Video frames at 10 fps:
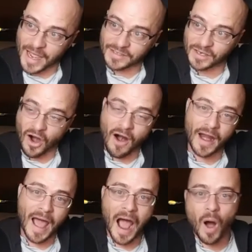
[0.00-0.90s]
Jackson. All
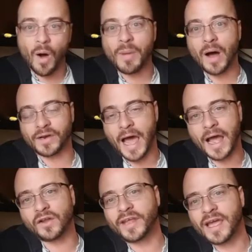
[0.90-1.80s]
right, how about
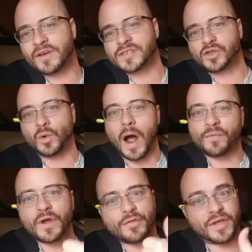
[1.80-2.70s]
Nile Davis? Who
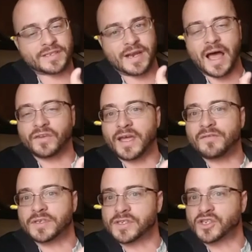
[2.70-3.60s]
out there thinks Nile
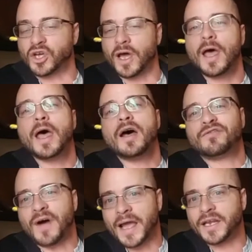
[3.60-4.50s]
Davis is going to
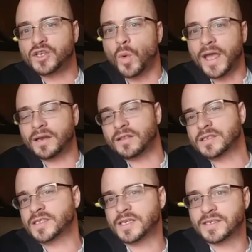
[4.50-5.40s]
find his way into
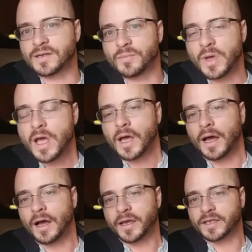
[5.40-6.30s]
the system,
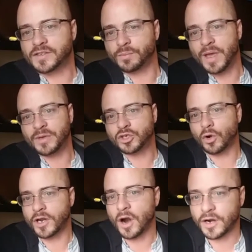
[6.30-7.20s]
get some maybe
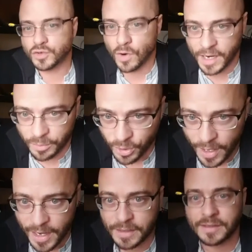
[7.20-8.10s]
short yardage running
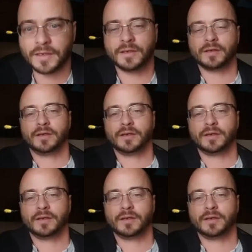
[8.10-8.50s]
plays,